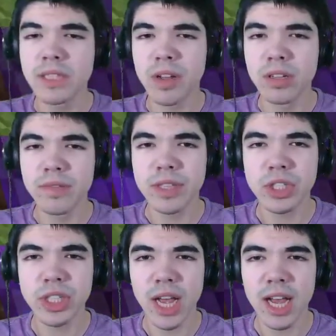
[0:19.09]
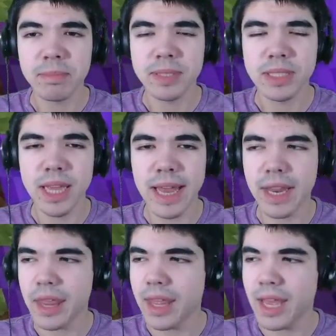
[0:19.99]
of all of the shops
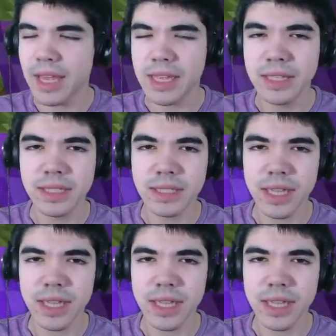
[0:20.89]
and things